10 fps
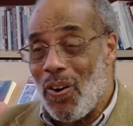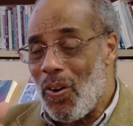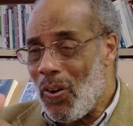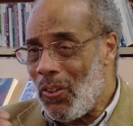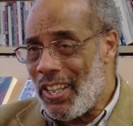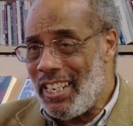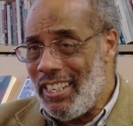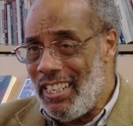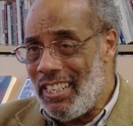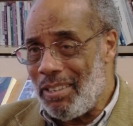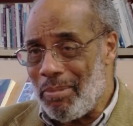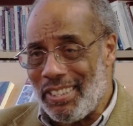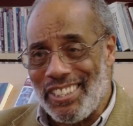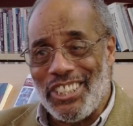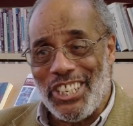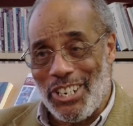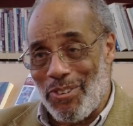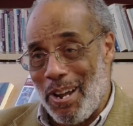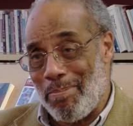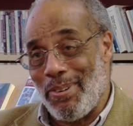all they needed was a
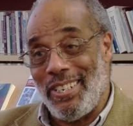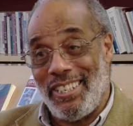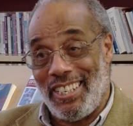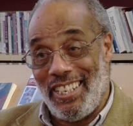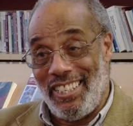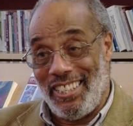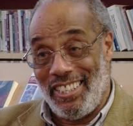sharecropper education.